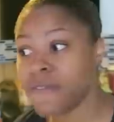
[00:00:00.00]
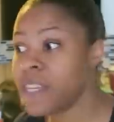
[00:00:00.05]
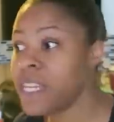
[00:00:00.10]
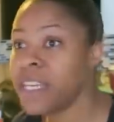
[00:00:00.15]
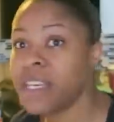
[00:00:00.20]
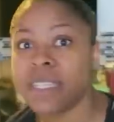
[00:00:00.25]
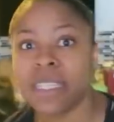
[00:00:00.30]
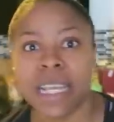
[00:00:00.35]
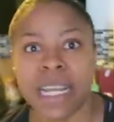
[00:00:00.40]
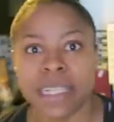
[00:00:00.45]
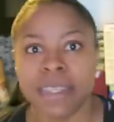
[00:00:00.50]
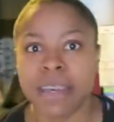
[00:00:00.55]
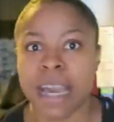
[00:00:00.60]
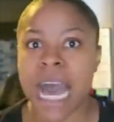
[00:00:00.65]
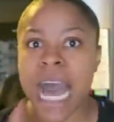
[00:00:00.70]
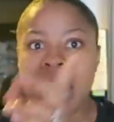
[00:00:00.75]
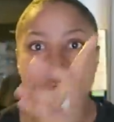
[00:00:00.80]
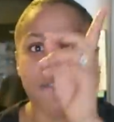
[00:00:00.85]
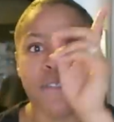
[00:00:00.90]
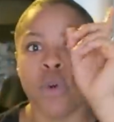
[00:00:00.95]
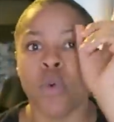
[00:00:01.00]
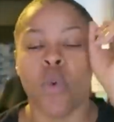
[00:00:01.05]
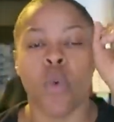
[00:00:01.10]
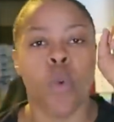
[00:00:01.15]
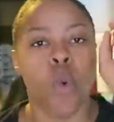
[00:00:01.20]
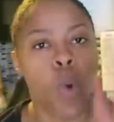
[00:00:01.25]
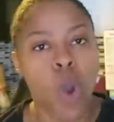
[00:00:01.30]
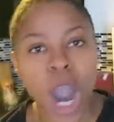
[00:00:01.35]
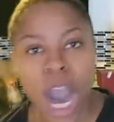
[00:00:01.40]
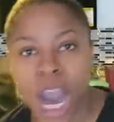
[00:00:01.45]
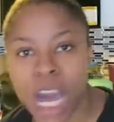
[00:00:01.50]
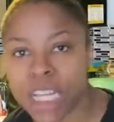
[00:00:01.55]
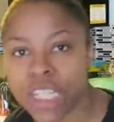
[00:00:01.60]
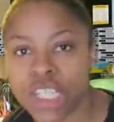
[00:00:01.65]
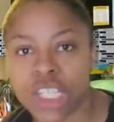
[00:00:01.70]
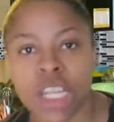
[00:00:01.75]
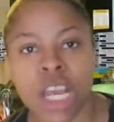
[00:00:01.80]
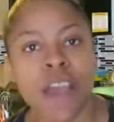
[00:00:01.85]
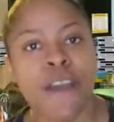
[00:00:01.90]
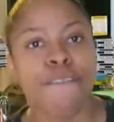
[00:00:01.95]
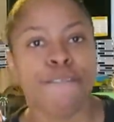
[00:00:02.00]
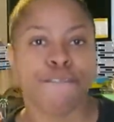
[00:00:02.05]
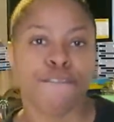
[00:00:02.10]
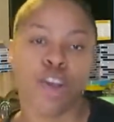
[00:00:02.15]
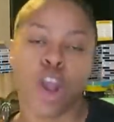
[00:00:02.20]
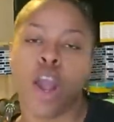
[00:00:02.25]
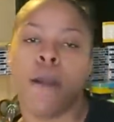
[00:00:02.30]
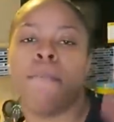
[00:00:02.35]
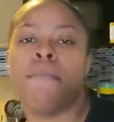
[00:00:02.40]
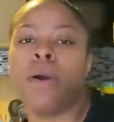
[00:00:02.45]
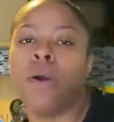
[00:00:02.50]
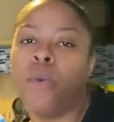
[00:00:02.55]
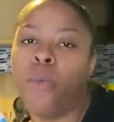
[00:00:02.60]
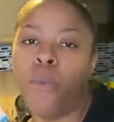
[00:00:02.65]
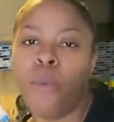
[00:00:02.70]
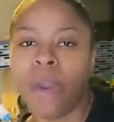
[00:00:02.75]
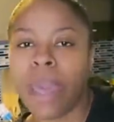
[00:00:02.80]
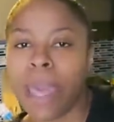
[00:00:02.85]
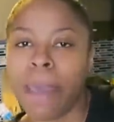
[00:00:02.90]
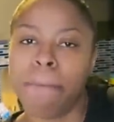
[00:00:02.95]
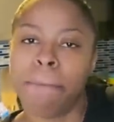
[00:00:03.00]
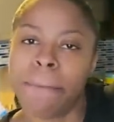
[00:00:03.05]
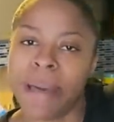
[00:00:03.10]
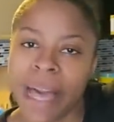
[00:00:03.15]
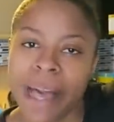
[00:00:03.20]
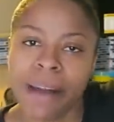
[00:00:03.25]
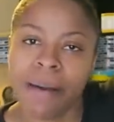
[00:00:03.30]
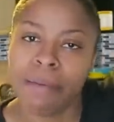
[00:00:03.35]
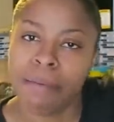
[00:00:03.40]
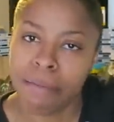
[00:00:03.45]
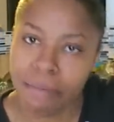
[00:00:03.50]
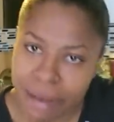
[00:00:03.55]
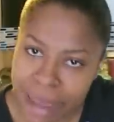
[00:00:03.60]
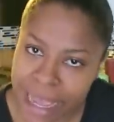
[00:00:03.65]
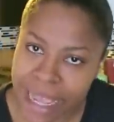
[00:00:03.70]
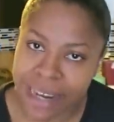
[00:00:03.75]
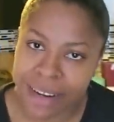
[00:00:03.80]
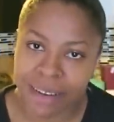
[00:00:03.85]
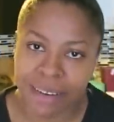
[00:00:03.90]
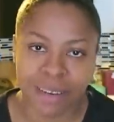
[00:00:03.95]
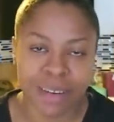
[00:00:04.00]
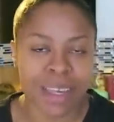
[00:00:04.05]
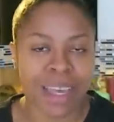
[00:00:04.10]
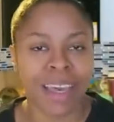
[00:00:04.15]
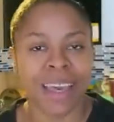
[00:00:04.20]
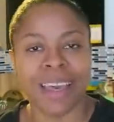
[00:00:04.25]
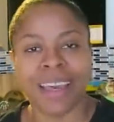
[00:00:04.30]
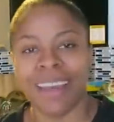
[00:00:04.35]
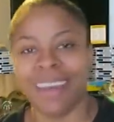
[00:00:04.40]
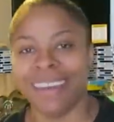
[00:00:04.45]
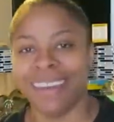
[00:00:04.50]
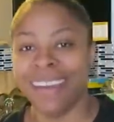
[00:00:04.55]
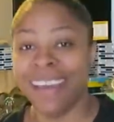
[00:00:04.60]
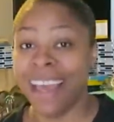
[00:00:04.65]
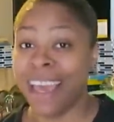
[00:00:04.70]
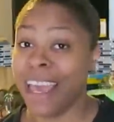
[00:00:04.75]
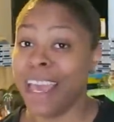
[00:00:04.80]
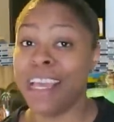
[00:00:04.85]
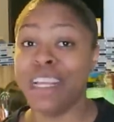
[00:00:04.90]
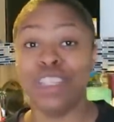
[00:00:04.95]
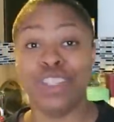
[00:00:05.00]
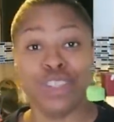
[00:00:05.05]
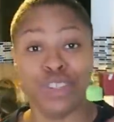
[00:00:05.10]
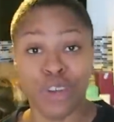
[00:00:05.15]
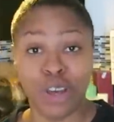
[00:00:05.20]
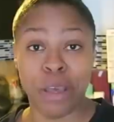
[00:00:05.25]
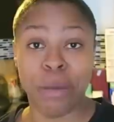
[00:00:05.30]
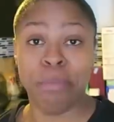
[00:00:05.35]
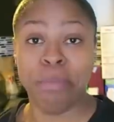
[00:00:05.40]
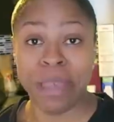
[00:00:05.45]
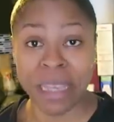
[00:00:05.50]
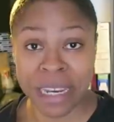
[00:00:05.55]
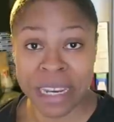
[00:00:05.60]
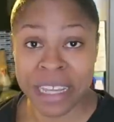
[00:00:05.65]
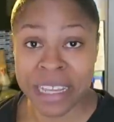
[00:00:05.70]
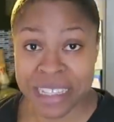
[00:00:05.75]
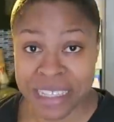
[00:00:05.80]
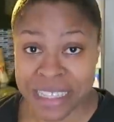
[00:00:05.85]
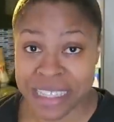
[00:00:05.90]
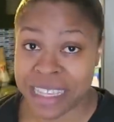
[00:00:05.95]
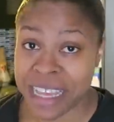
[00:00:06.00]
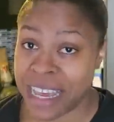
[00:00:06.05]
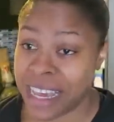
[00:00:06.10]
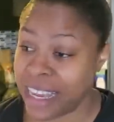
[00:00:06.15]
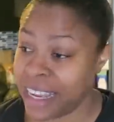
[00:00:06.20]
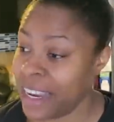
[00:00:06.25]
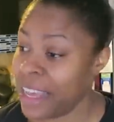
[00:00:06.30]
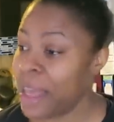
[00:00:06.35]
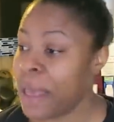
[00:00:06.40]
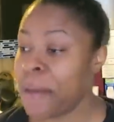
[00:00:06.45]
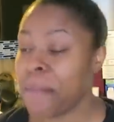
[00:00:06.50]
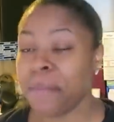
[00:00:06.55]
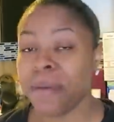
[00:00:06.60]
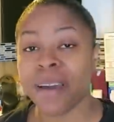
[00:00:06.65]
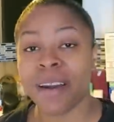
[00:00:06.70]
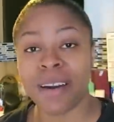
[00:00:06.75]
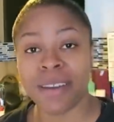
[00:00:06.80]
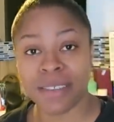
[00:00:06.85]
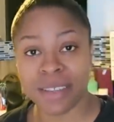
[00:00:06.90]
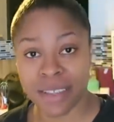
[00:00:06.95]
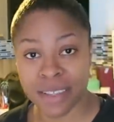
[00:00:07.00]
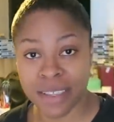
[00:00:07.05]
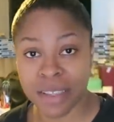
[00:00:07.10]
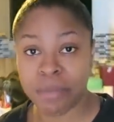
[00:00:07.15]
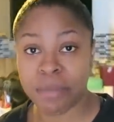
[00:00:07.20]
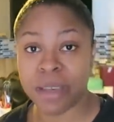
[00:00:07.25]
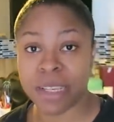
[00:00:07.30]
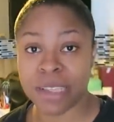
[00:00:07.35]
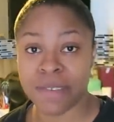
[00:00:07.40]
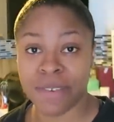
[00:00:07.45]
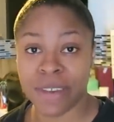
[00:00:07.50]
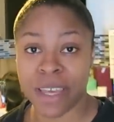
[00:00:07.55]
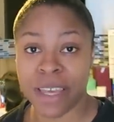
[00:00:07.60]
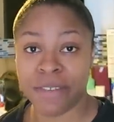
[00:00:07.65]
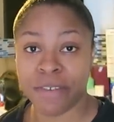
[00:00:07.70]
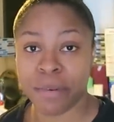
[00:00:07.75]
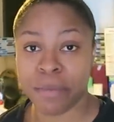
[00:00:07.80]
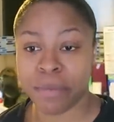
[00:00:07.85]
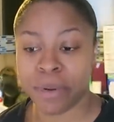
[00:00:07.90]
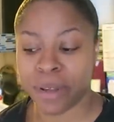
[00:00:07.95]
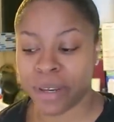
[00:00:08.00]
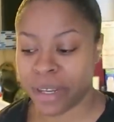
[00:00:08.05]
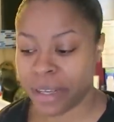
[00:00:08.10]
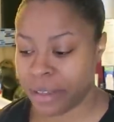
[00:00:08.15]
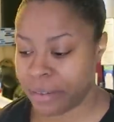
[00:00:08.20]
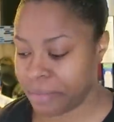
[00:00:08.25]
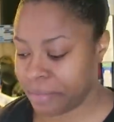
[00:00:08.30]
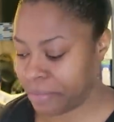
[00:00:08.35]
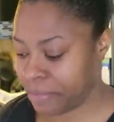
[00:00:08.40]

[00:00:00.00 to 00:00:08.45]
videos that you haven't watched from way back when. Okay, enjoy being inside because it's the best for everybody.